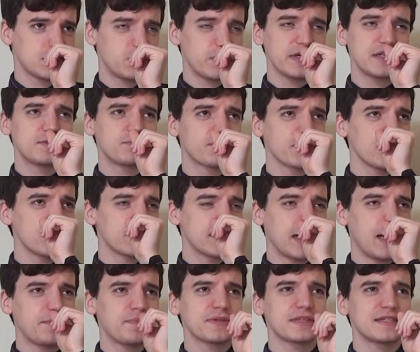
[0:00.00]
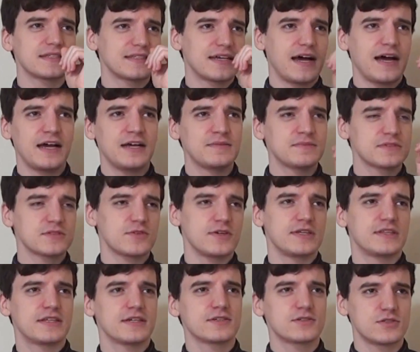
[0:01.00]
we had broken up at the time, so
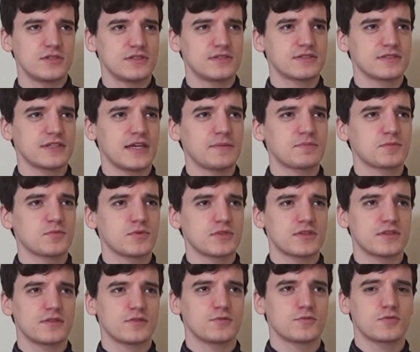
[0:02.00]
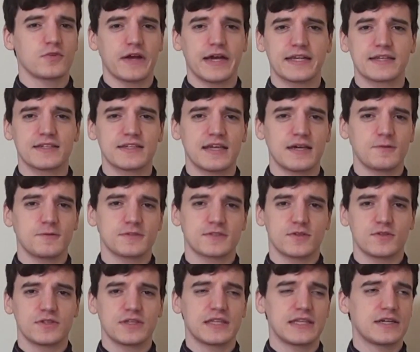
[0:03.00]
I think she slept with the friend that was
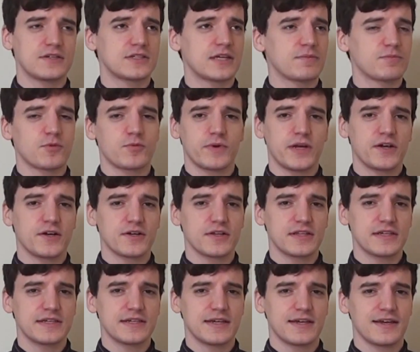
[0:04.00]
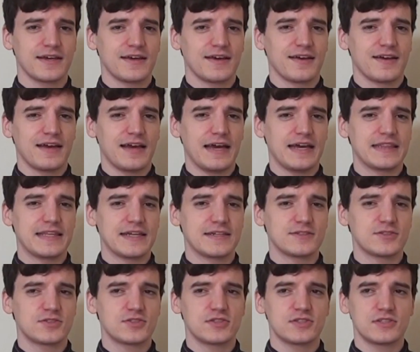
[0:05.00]
only there temporarily, and
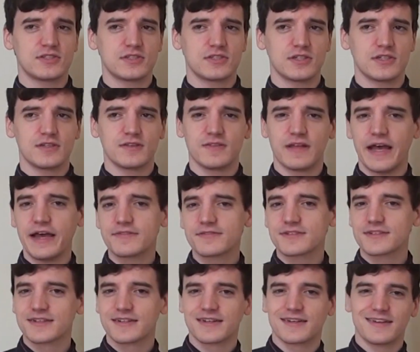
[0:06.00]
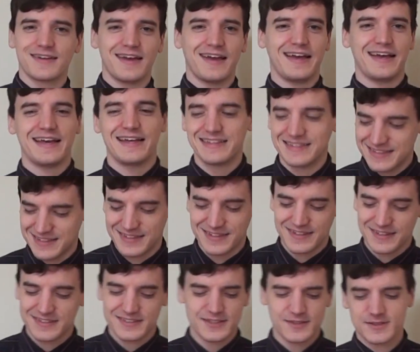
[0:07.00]
then she left, and
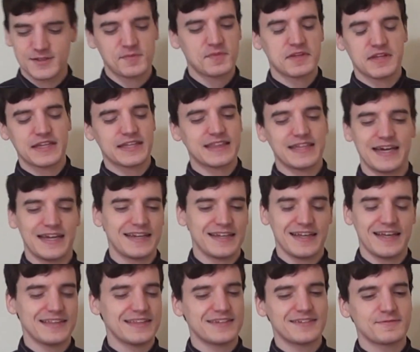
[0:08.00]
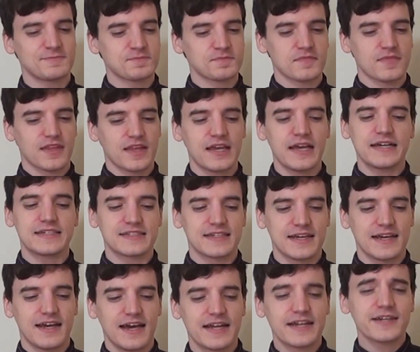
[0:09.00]
so something like that, and then, yes,
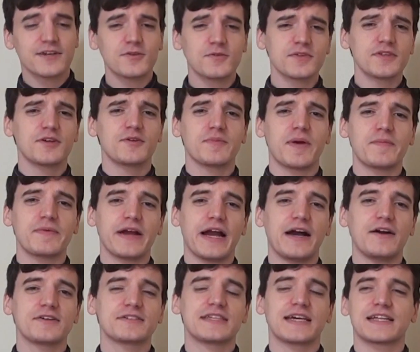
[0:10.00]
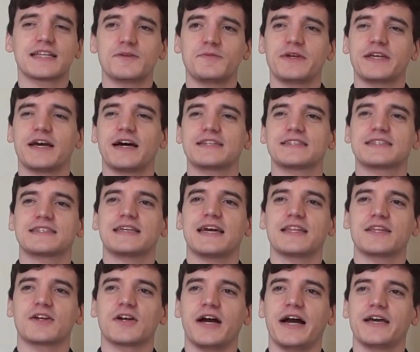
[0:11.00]
and I don't really remember how exactly we got
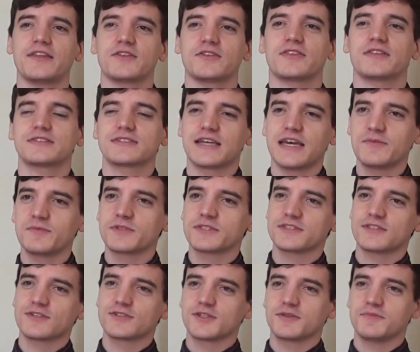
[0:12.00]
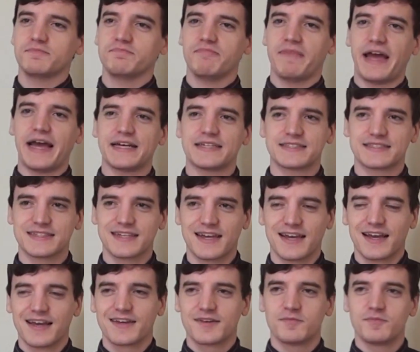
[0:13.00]
together either. This game was such a mess,
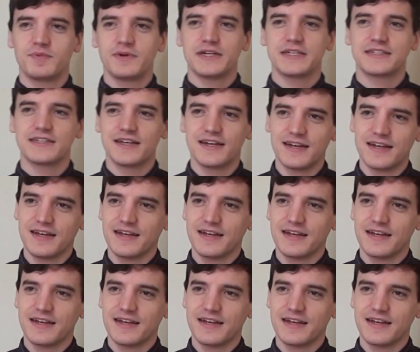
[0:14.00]
but